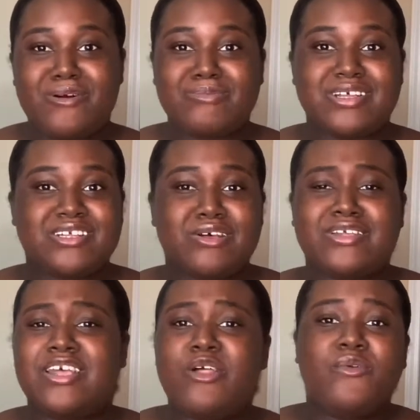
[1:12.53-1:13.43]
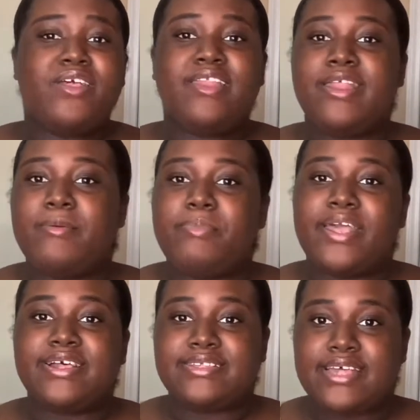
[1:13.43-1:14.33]
Just shows, it don't even need to be
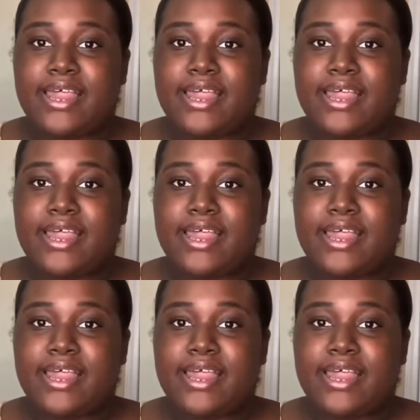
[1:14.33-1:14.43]
aesthetic,